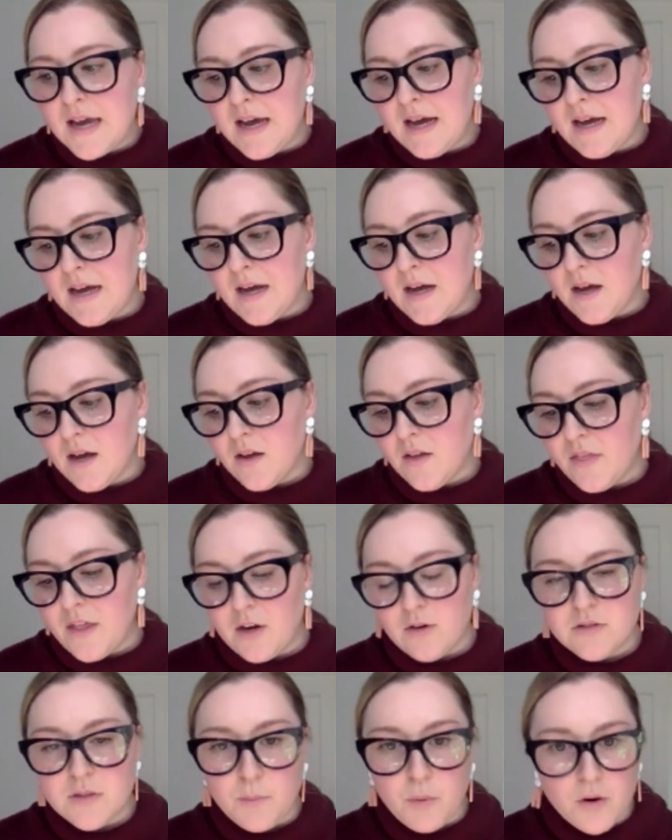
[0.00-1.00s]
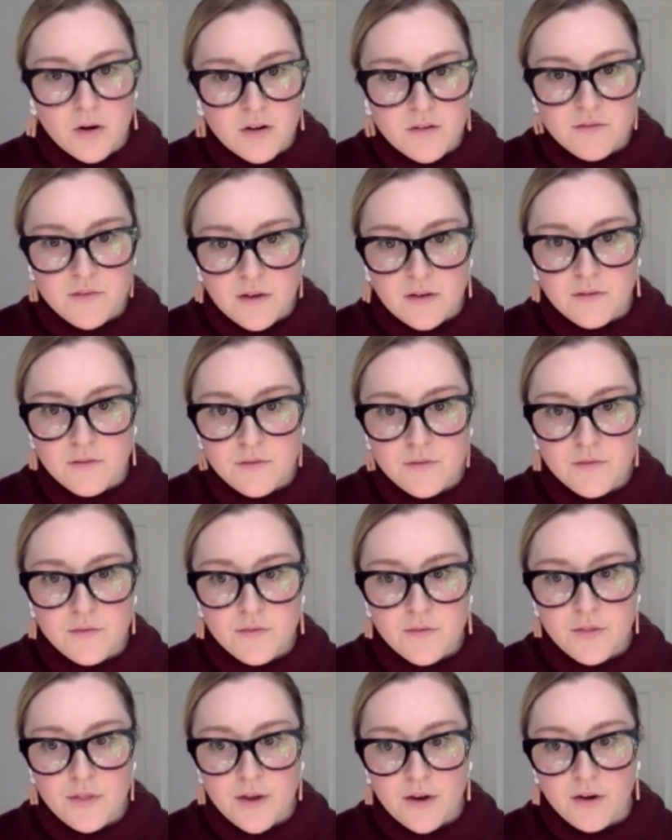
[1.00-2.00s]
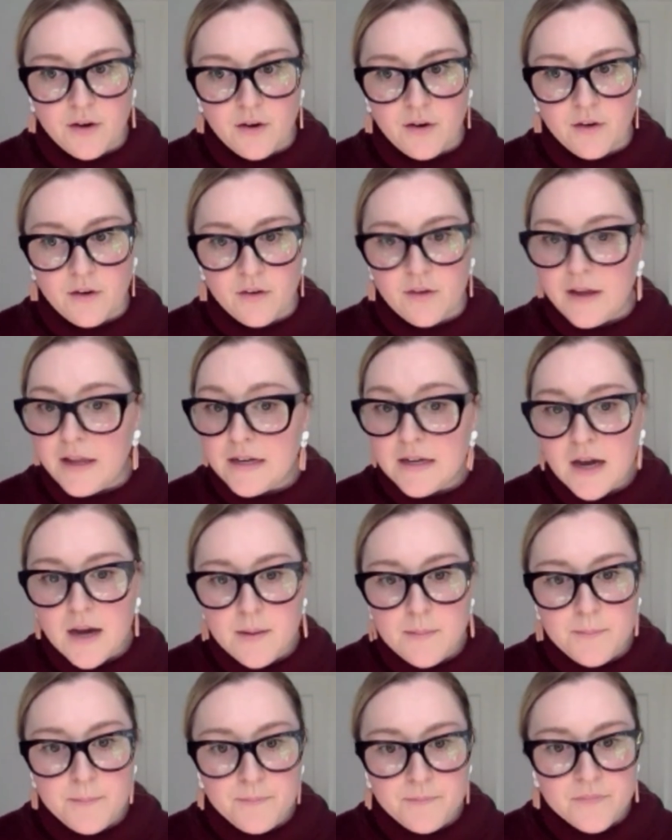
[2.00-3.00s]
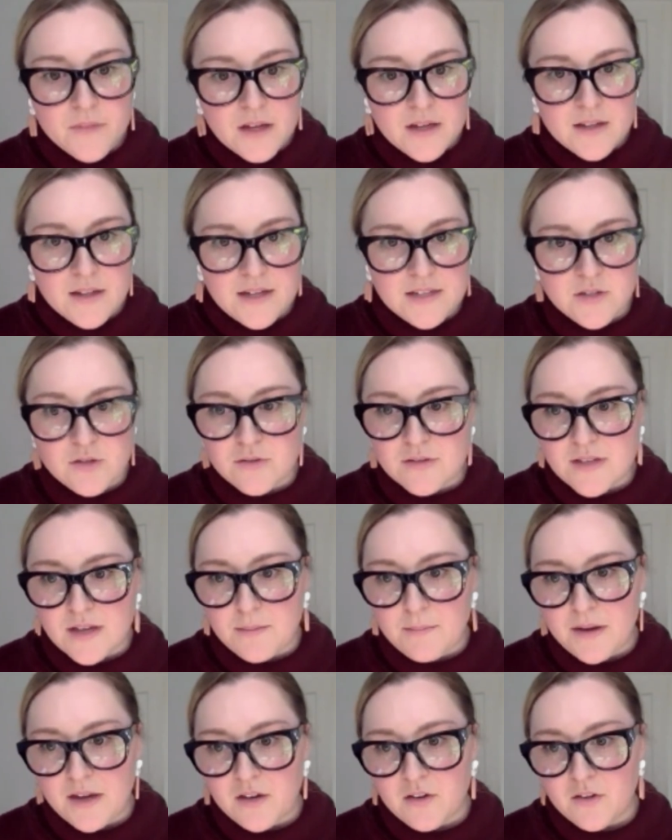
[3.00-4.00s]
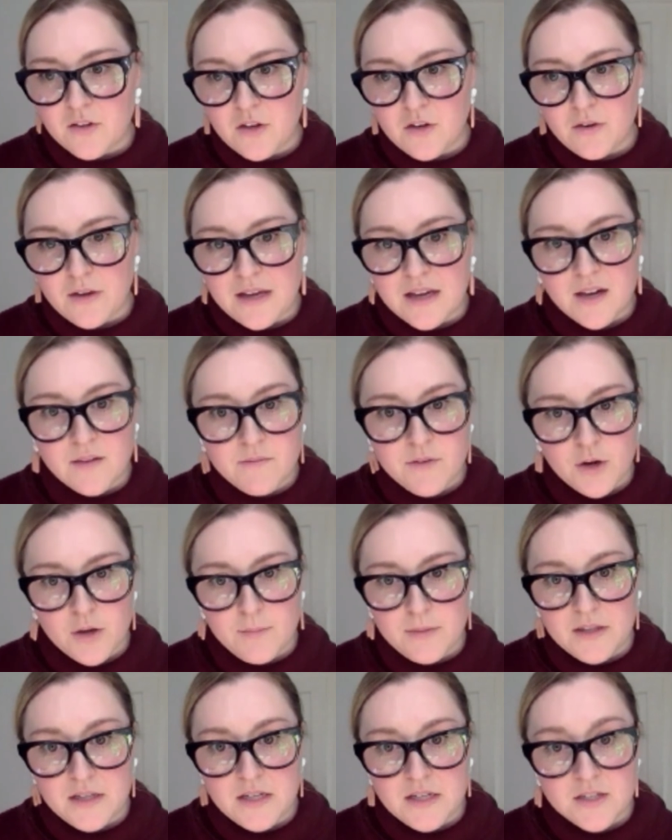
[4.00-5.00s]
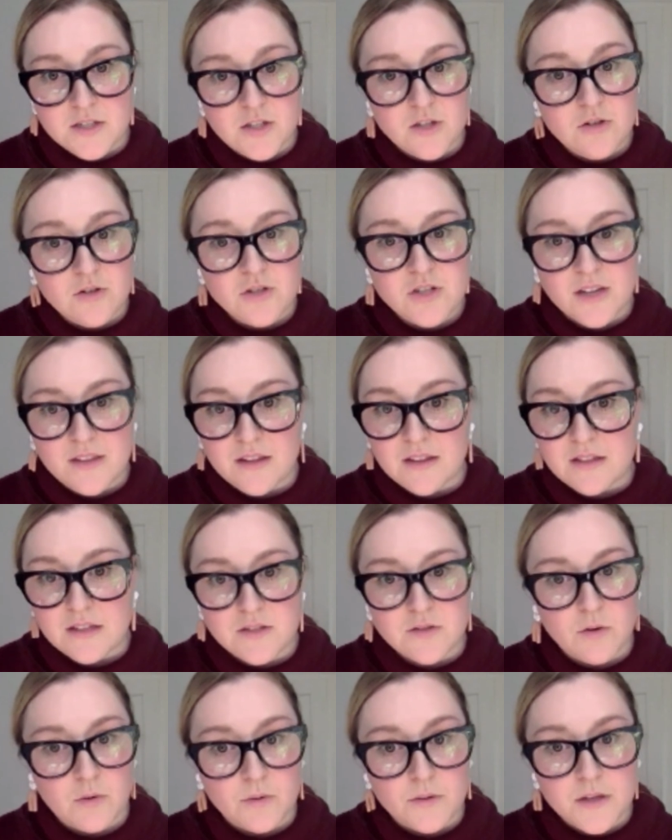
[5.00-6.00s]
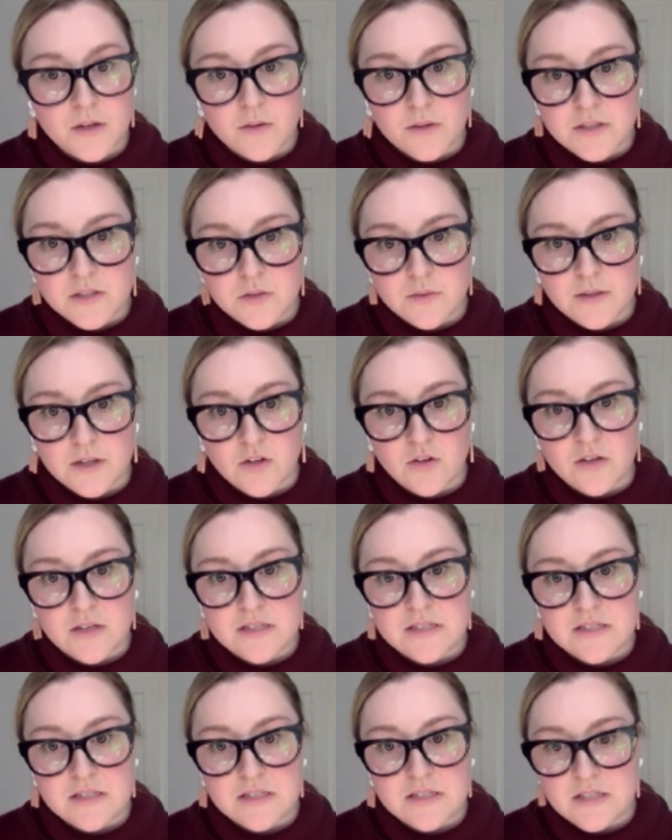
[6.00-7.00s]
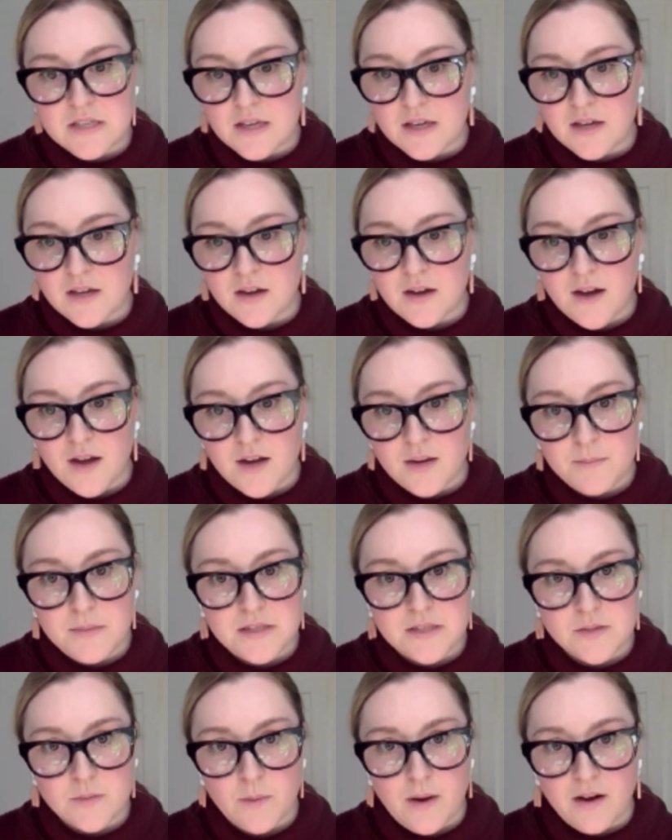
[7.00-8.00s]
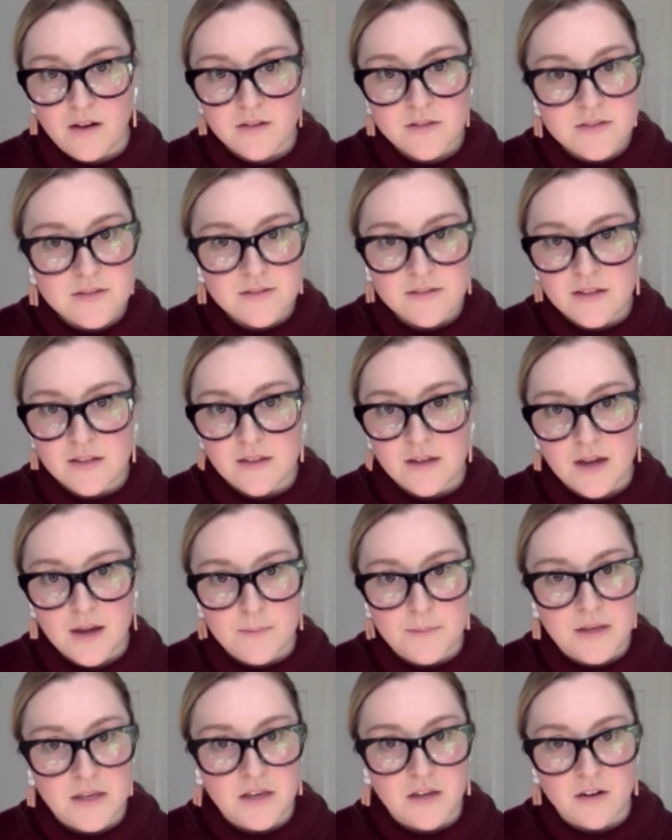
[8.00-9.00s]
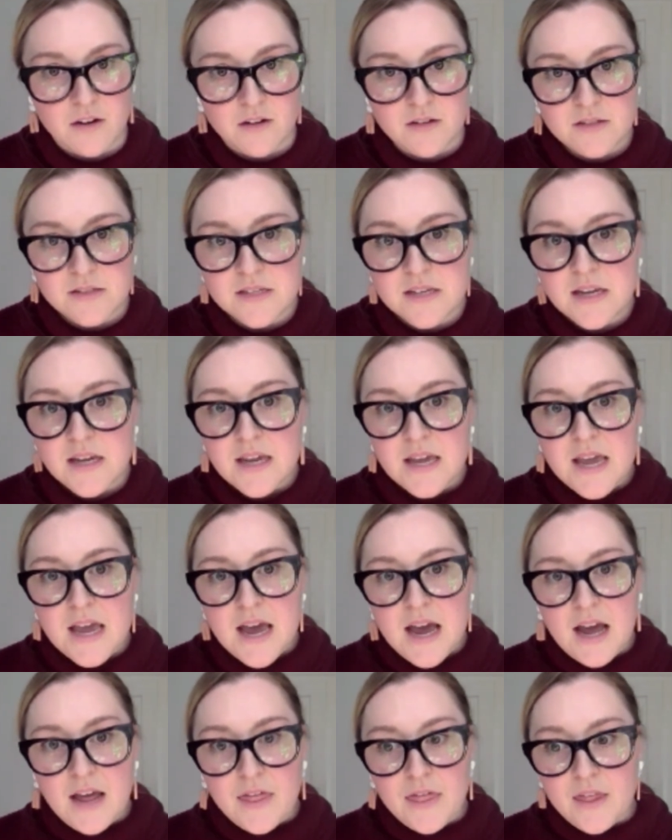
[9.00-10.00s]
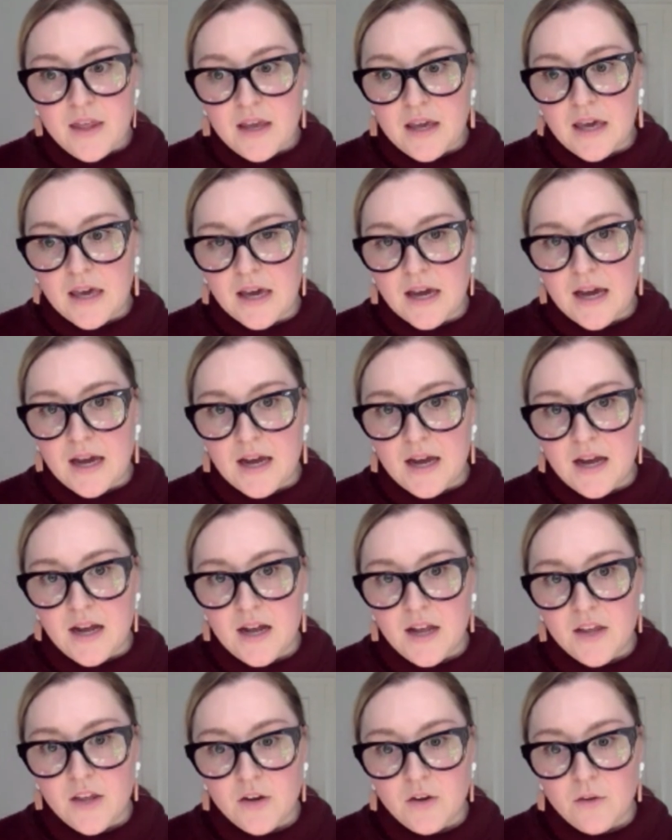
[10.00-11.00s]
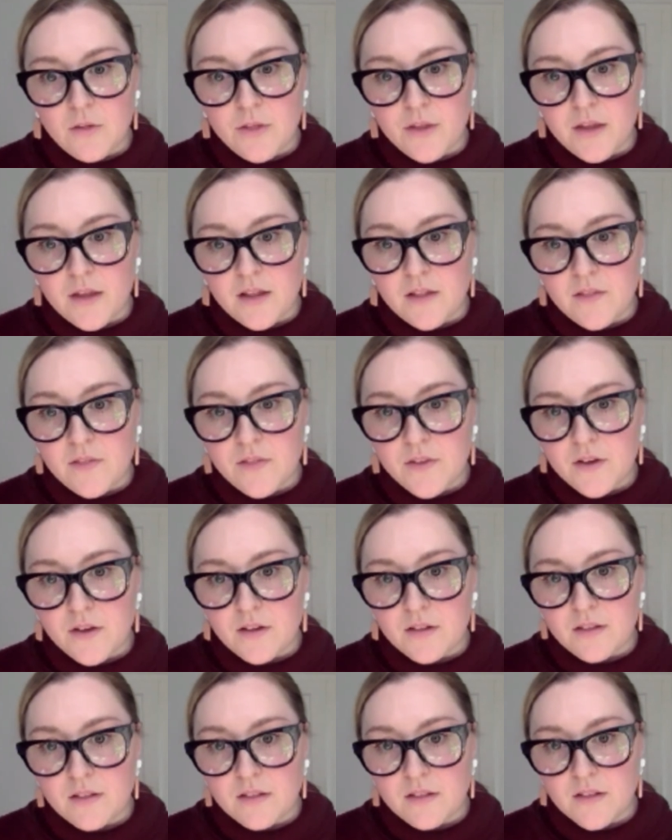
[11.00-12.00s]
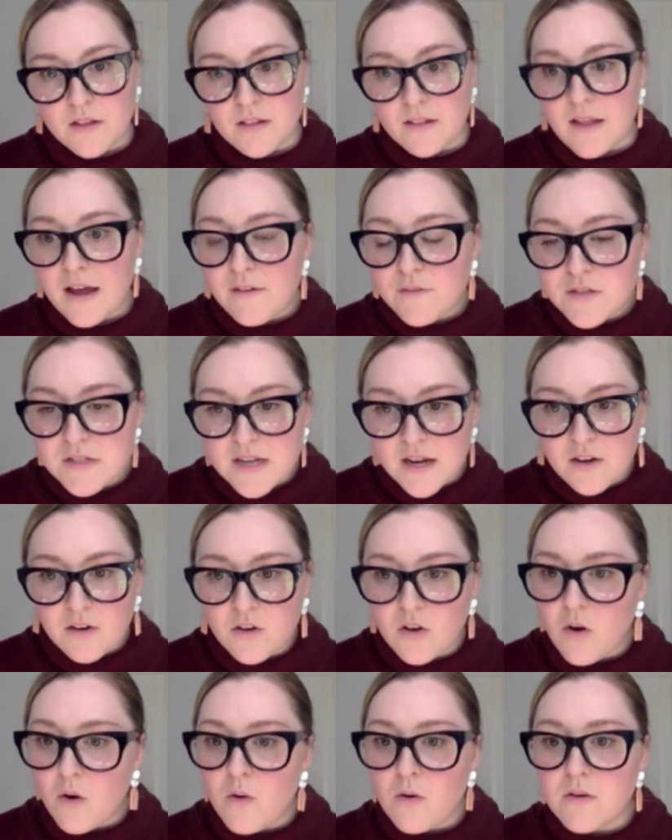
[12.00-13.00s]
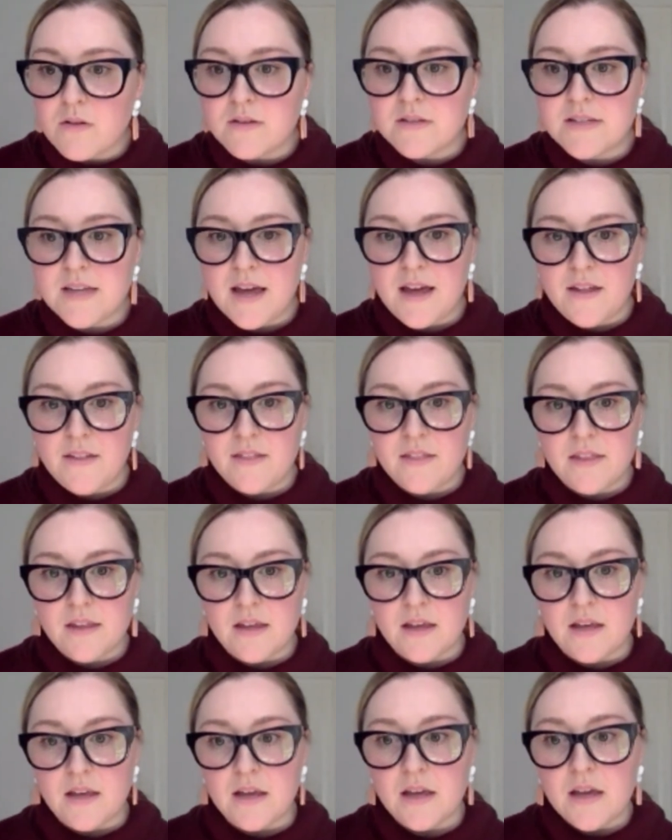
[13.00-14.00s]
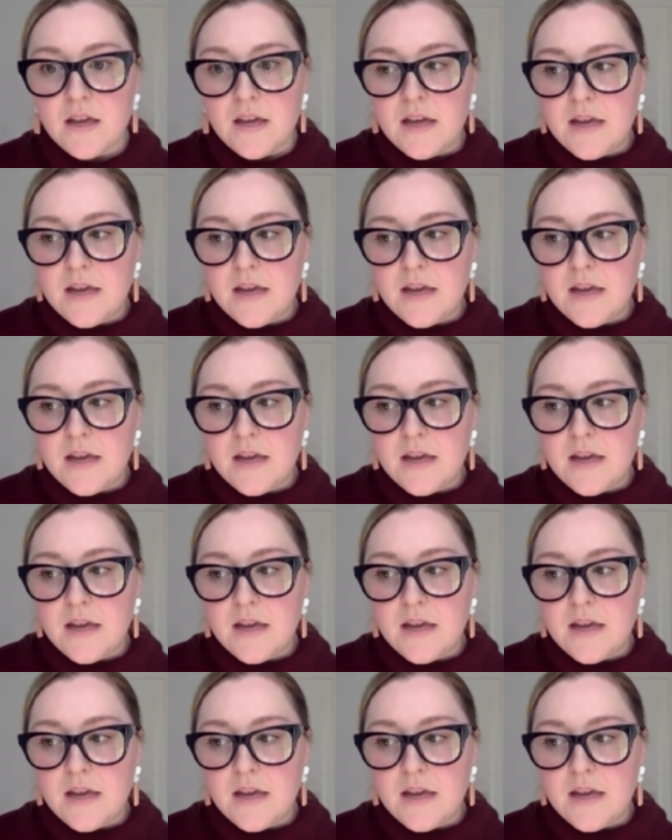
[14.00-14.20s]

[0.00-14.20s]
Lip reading: that are supportive of their income. As you said, Michael, income variability is huge. I think that's only going to increase as the gig economy swells in the coming years. I think, the lifestyle goals and the